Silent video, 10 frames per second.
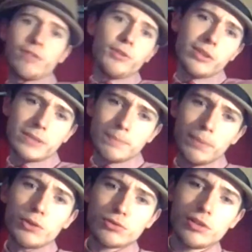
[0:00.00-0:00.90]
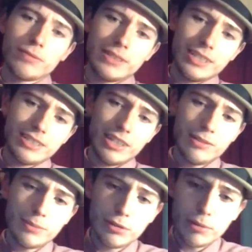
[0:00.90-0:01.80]
thought there was a poster over there to
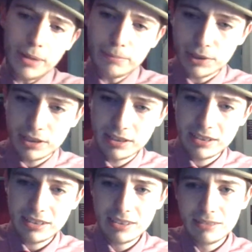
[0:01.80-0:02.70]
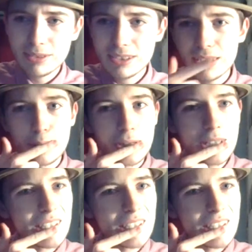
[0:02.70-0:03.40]
help me remember, but no.